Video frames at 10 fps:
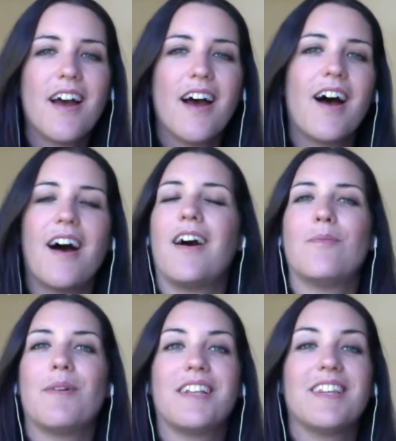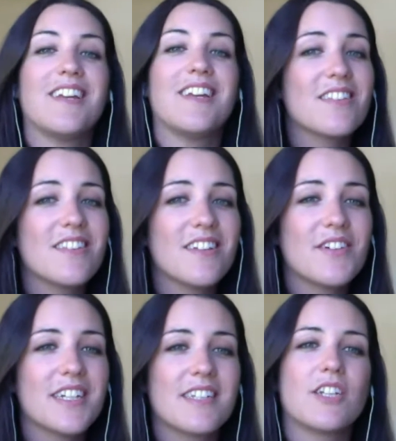And Young
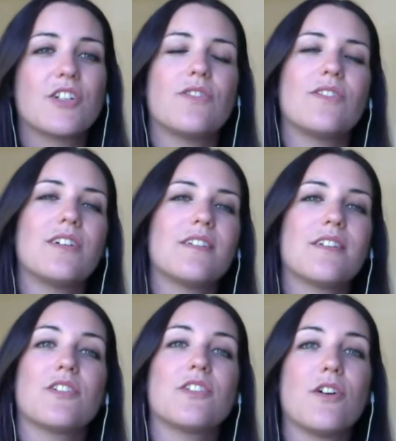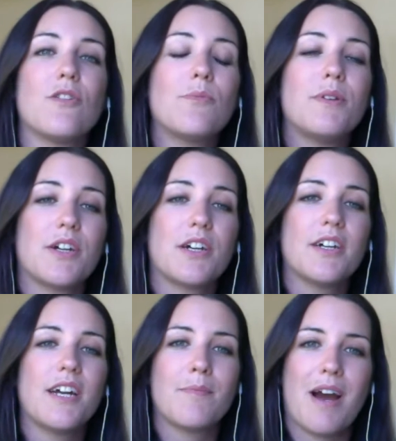Living essential oils are so pure
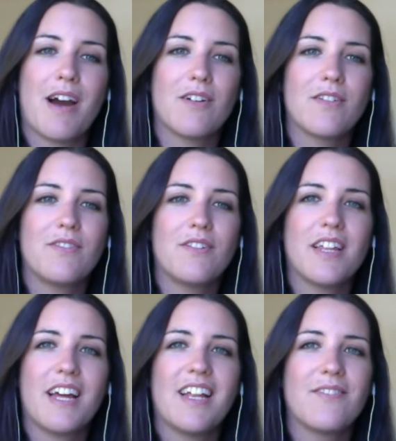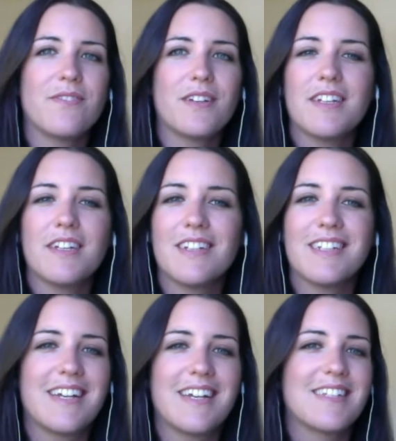and powerful that it really only
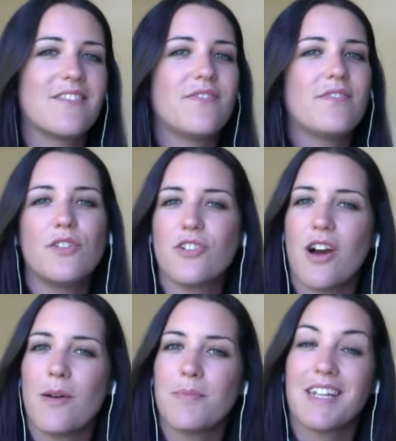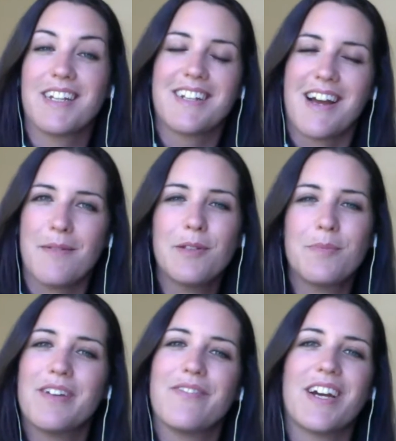takes a few drops at a time to be
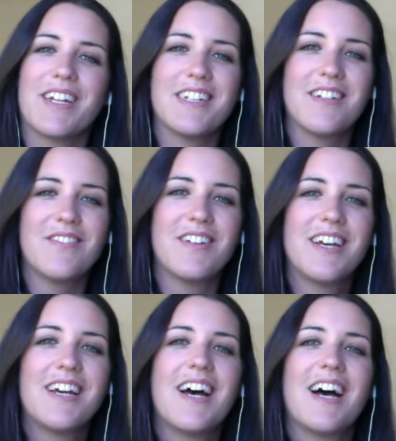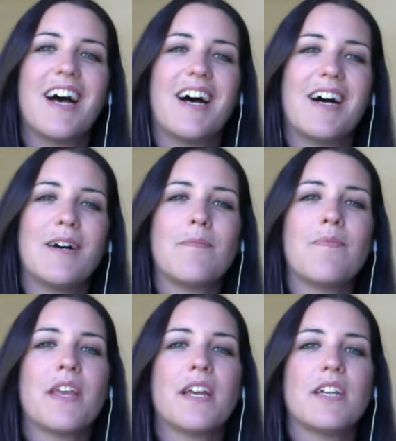effective.
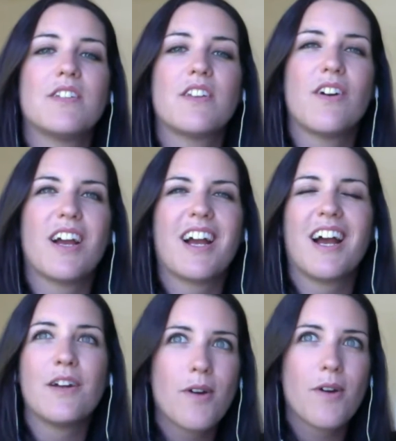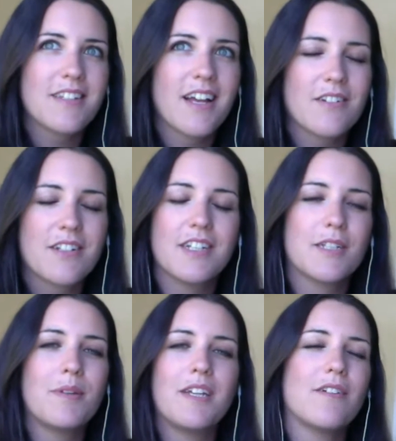So it kind of works out to just
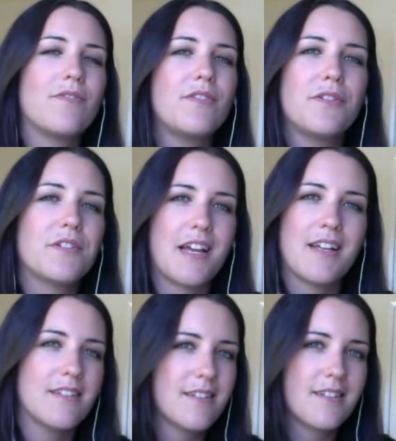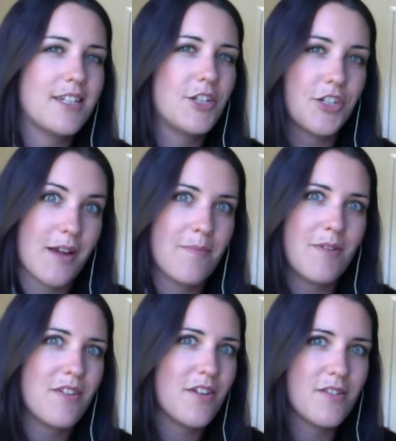be a few cents each time
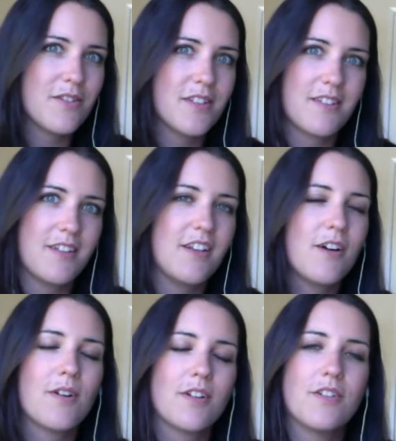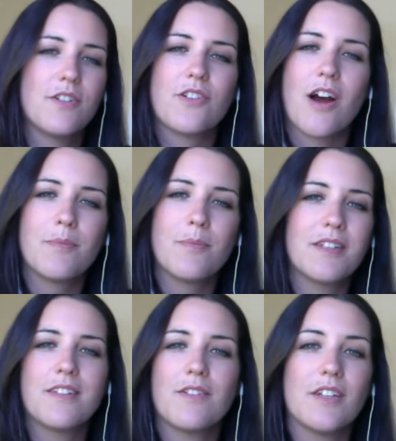you use, you know, 1 or 2 drops.
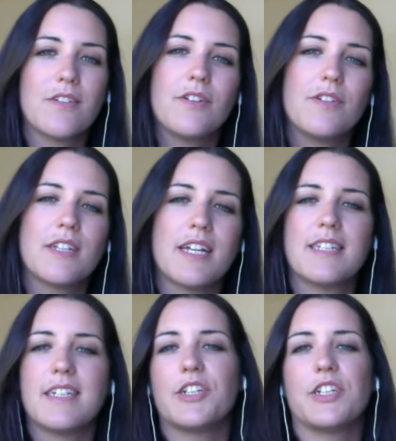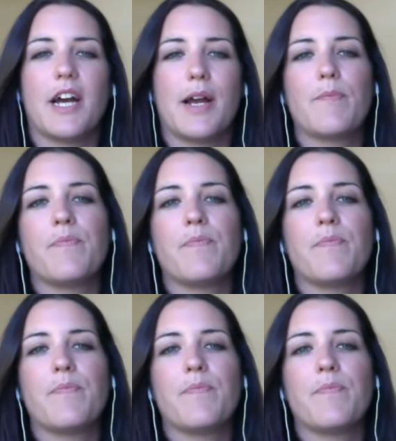It's only a few cents each time.